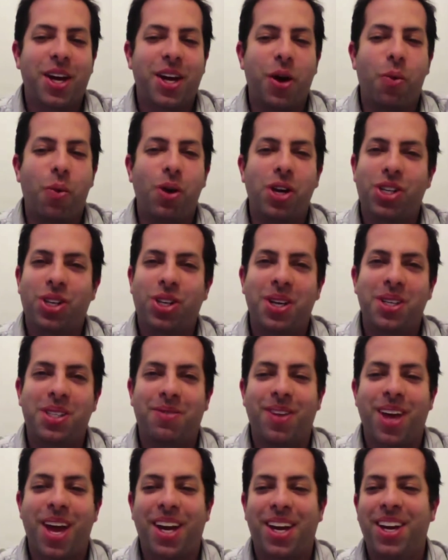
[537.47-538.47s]
like a wish list
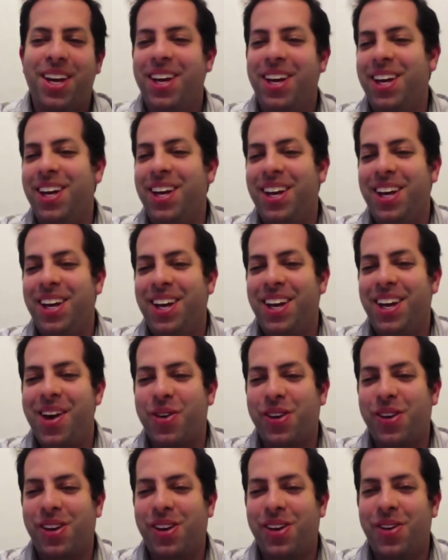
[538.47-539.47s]
of
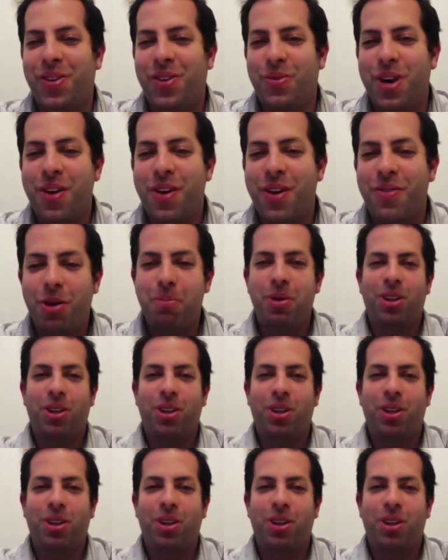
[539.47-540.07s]
whenever you're